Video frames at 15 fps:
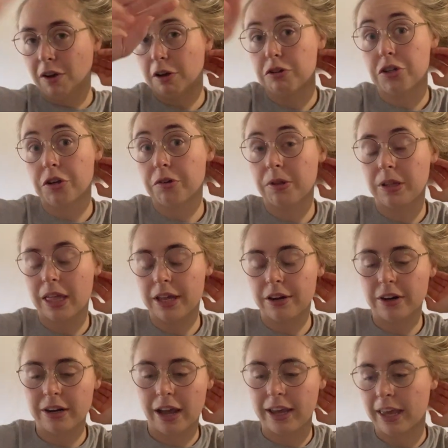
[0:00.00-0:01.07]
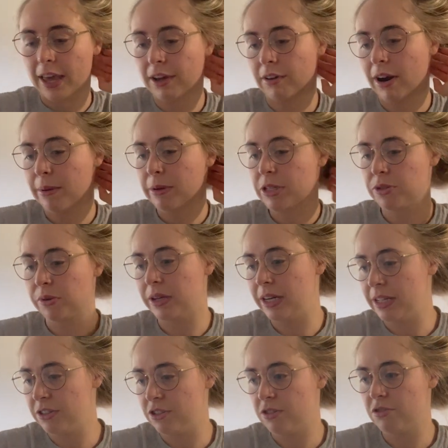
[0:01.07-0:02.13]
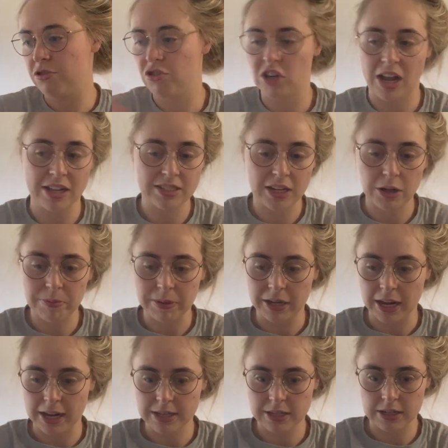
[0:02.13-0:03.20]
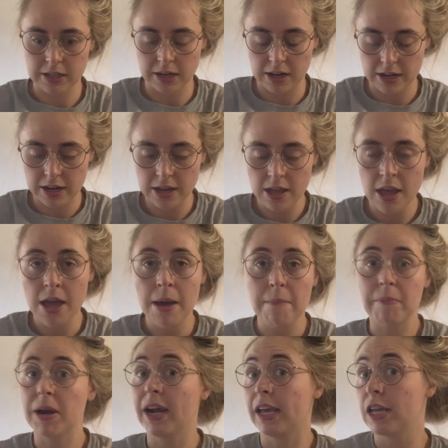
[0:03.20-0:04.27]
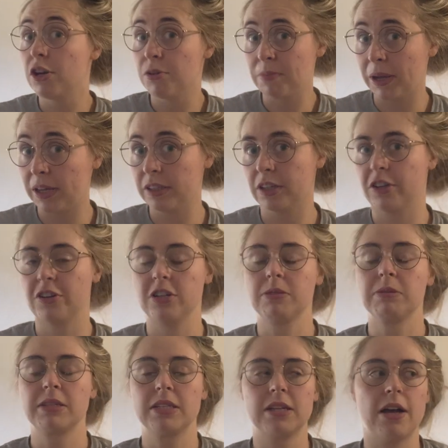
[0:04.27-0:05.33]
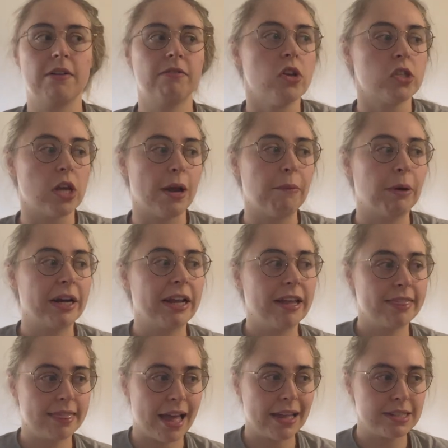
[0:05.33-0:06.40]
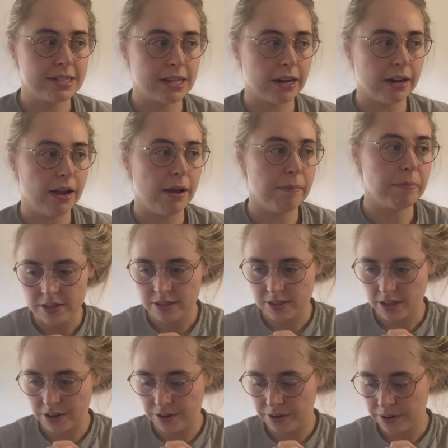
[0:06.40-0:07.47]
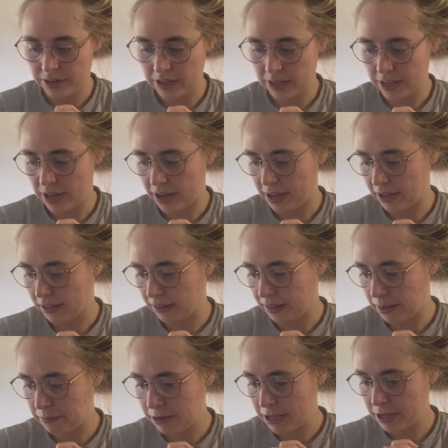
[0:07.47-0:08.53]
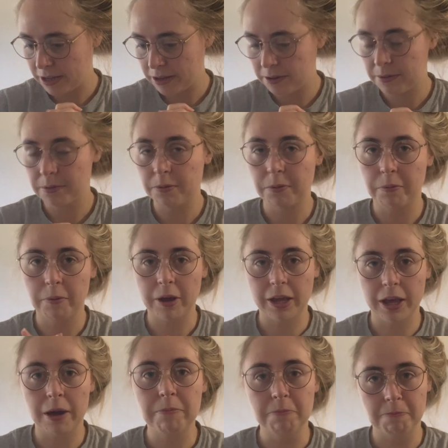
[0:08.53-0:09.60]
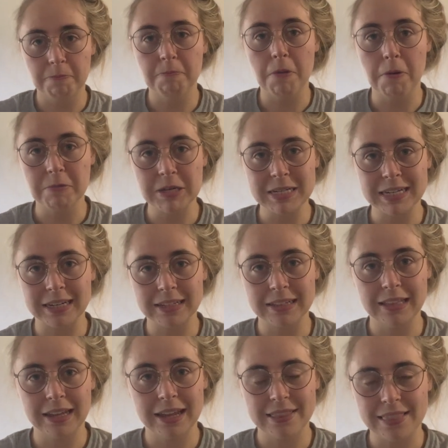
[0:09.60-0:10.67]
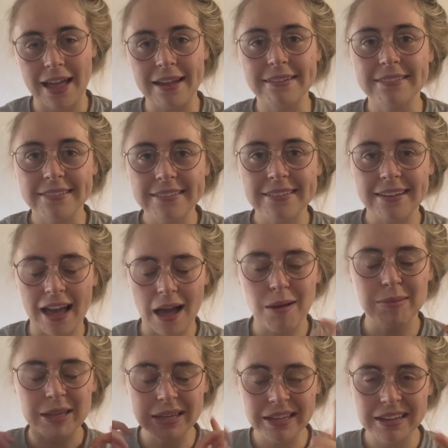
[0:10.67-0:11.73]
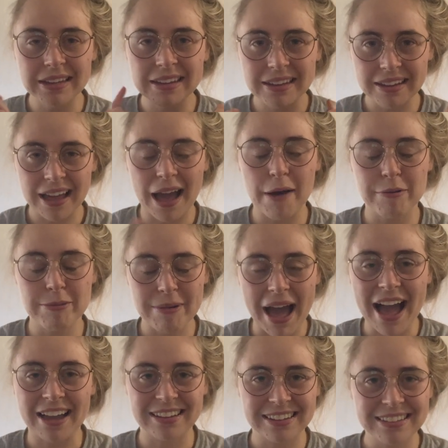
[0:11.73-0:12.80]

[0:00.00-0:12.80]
I'll show you later and I can't grab it, so I need Chad's help and he hasn't done it. But I can do my other Christmas stuff. So I want to get that set up. So yeah, let me wake up momentarily and then I'll be back.